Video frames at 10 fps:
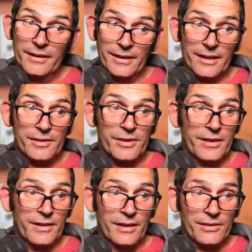Yes,
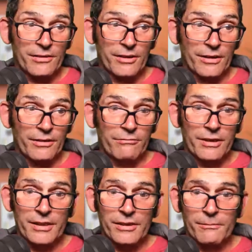Ched, that's a
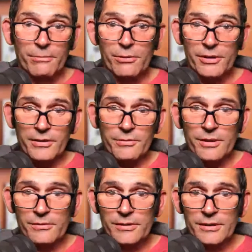really good point as
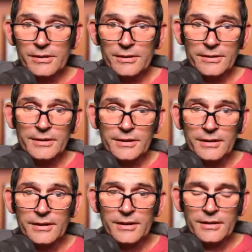well.
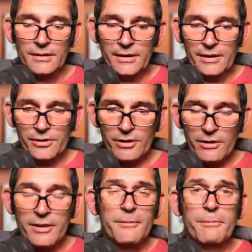The
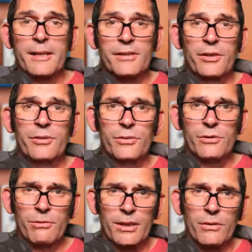sliding patio
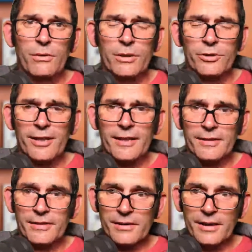doors where you got all the
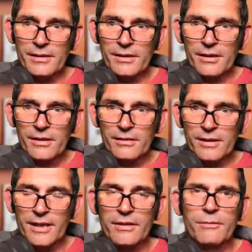tracks and you
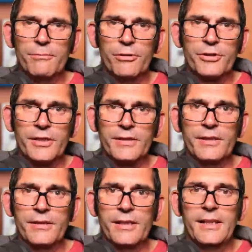can't get your brush
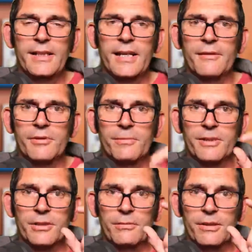into the gaps,
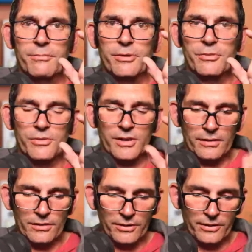especially when the bristles
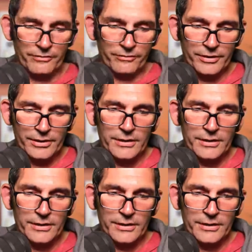aren't long enough.